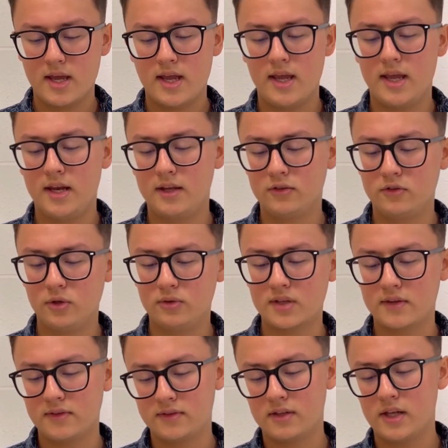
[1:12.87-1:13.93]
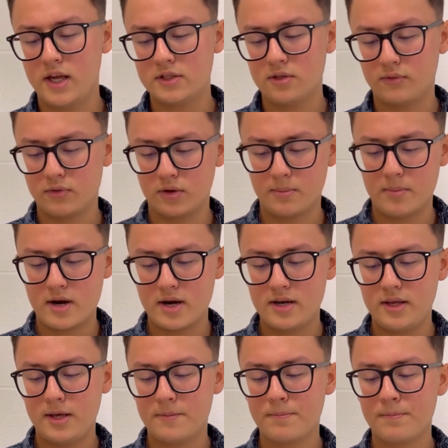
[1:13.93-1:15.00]
It is used as insulation for the
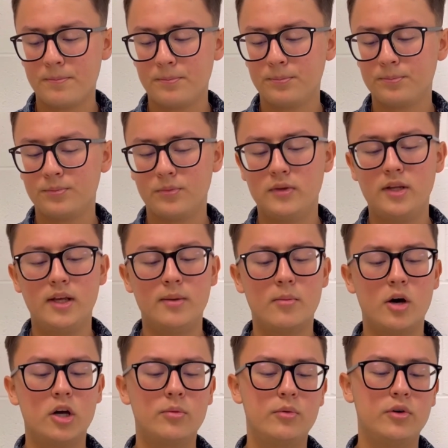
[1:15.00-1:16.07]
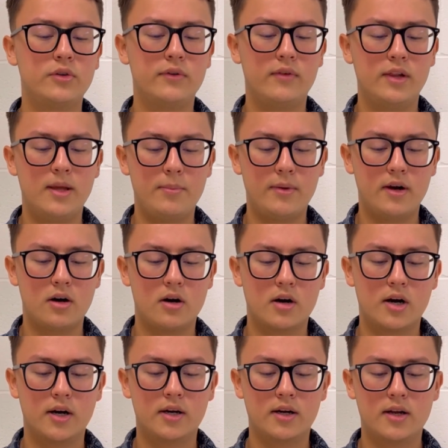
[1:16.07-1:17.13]
body. The monomers of a lipid
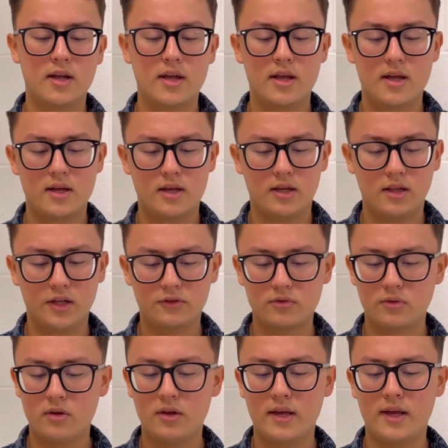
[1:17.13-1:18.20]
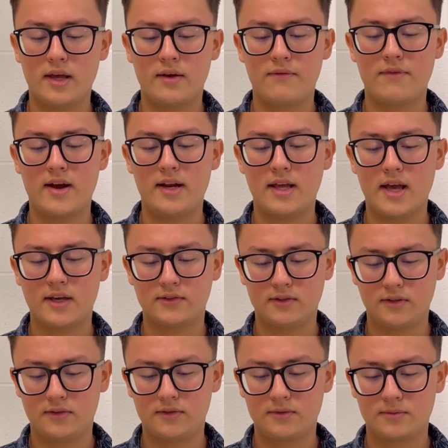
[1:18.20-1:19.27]
are glycerol and fatty
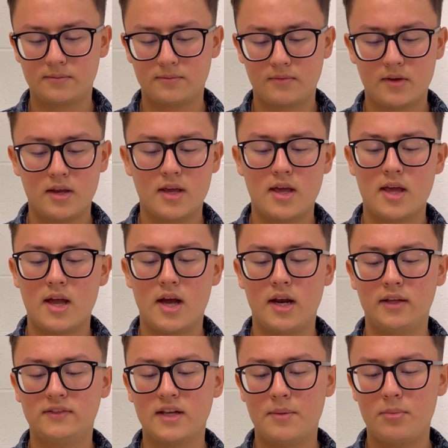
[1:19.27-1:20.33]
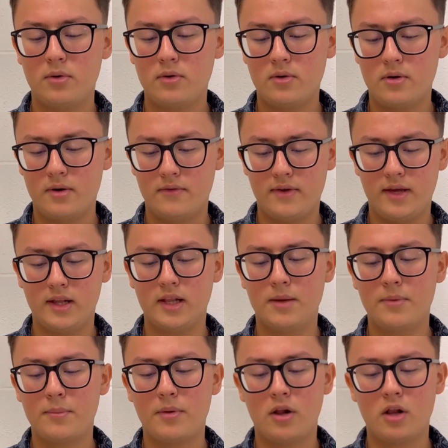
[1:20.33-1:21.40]
acids. An example of a
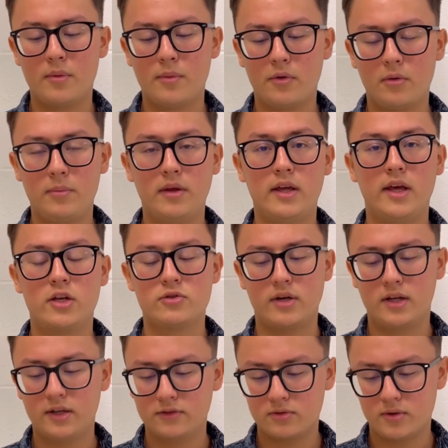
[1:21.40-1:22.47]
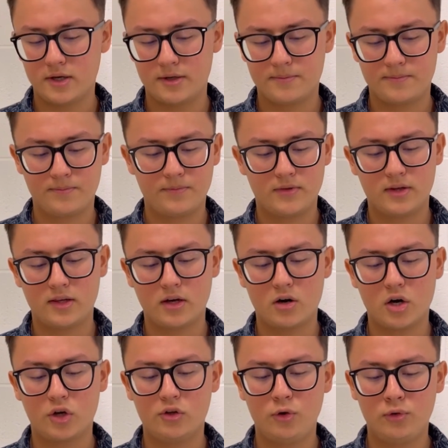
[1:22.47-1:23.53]
lipid polymer would be a triglyceride. There
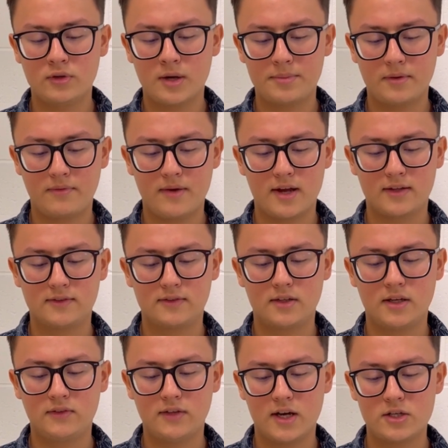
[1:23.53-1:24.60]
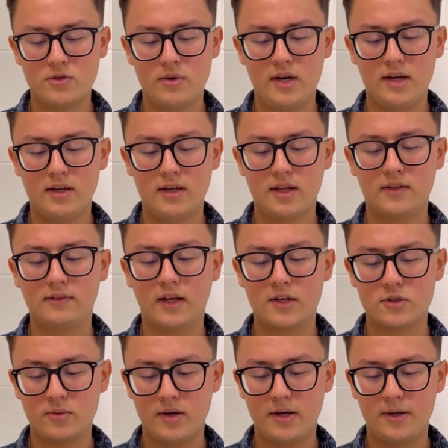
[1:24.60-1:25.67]
are 2 types of fats, unsaturated and
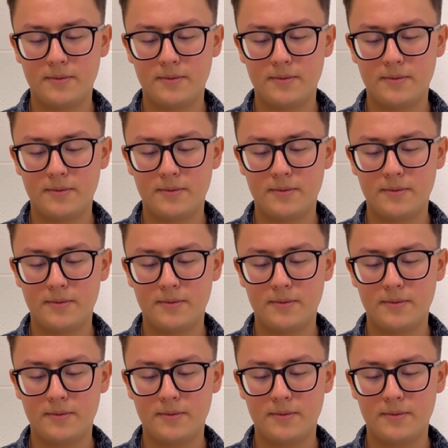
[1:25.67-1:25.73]
saturated.